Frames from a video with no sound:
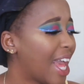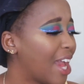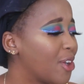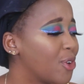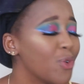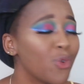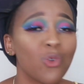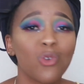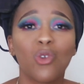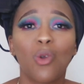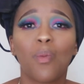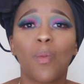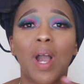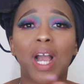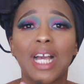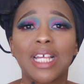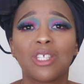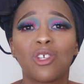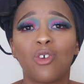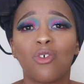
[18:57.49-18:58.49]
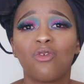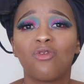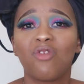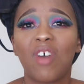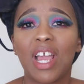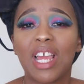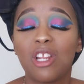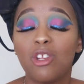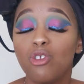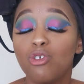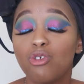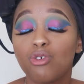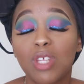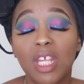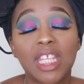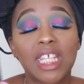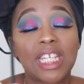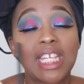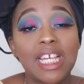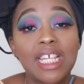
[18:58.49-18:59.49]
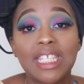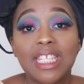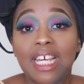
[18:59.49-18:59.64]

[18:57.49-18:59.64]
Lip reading: I don't know, your file, you know, those are the days